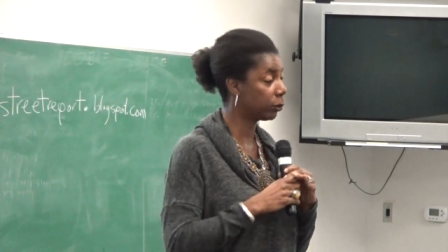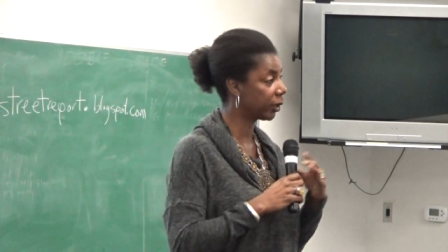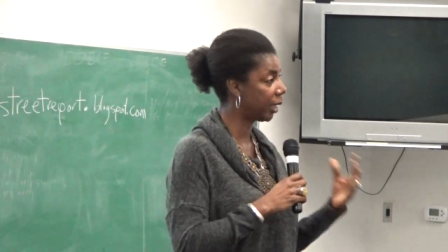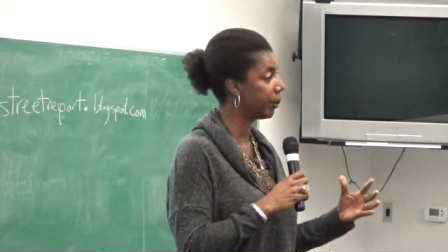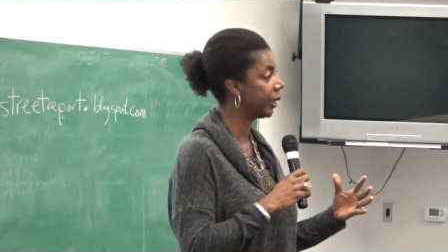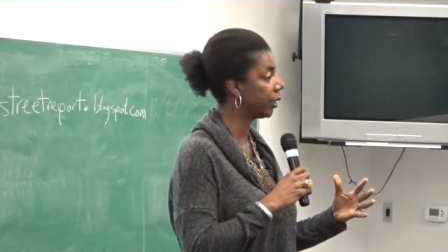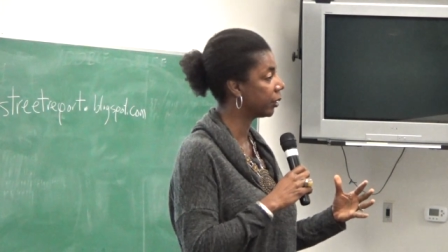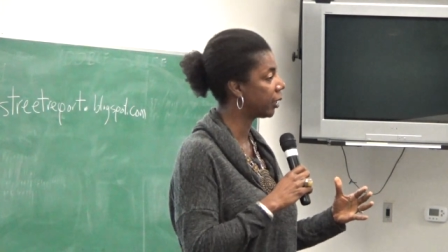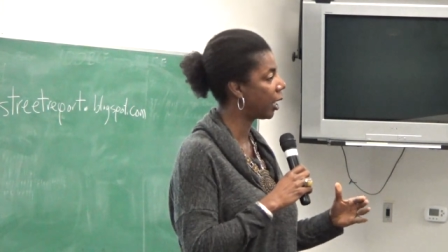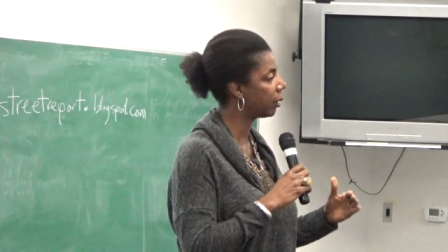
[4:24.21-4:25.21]
We're coming here
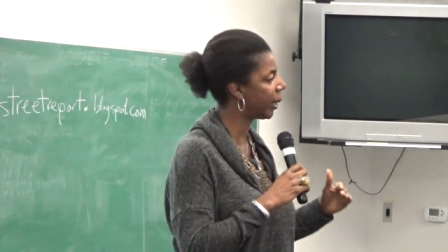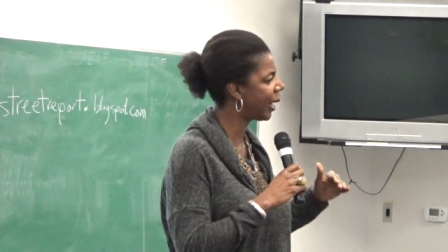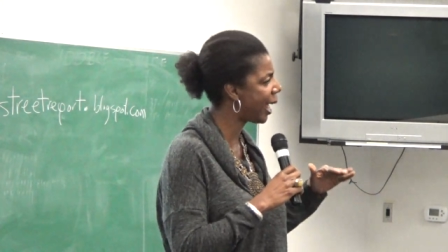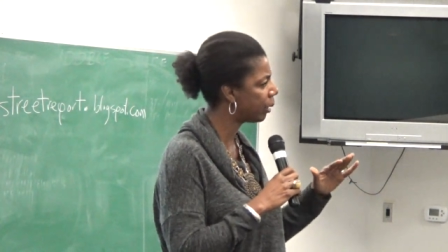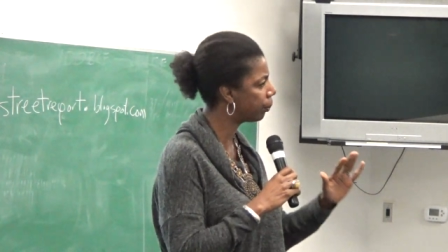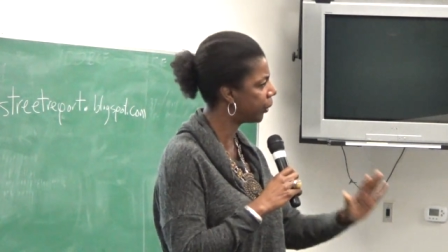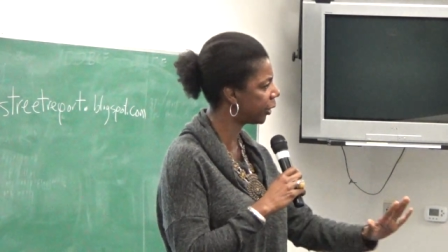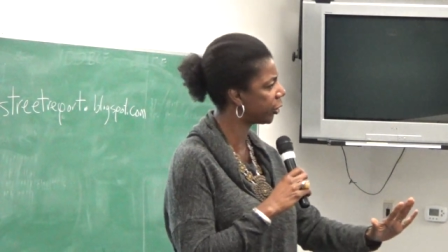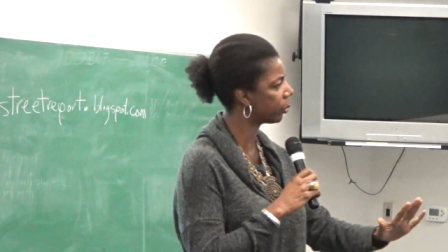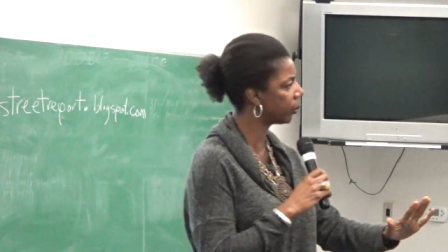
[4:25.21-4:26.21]
to talk about how to
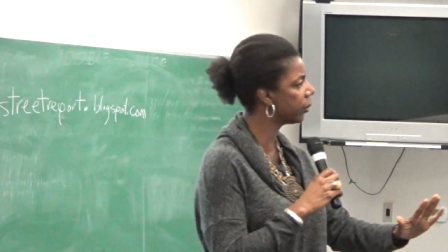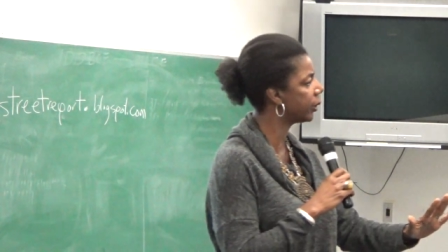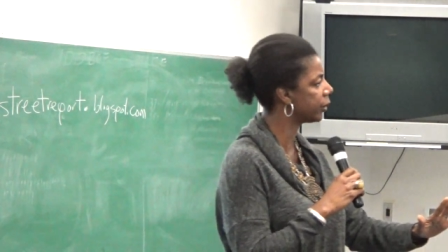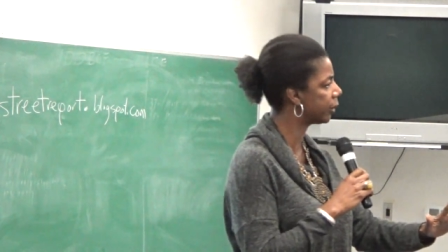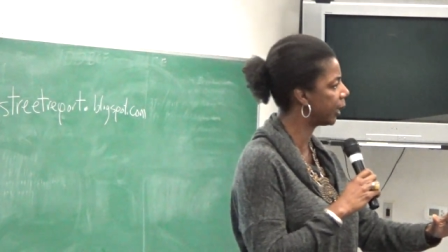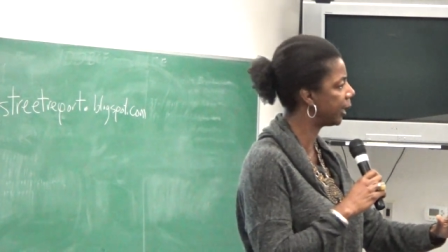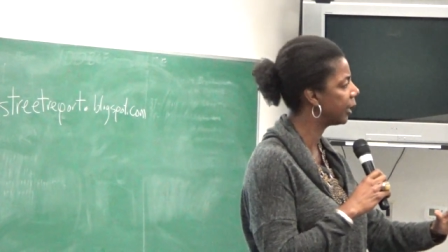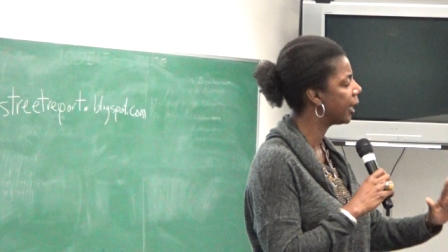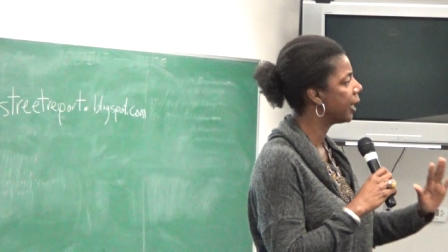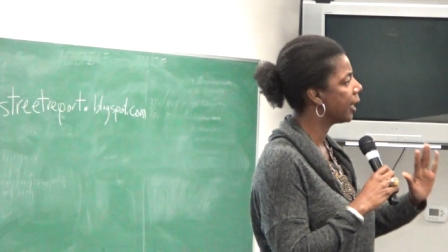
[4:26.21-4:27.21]
push through this thing